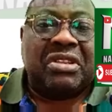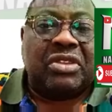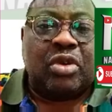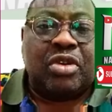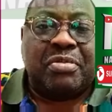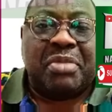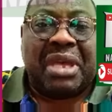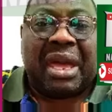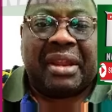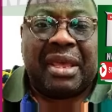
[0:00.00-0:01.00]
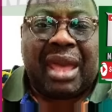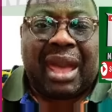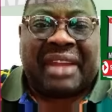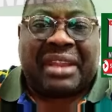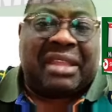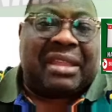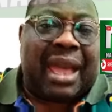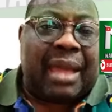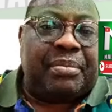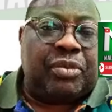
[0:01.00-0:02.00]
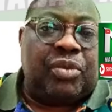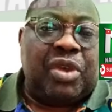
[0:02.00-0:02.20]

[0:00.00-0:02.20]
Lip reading: he told me at that time.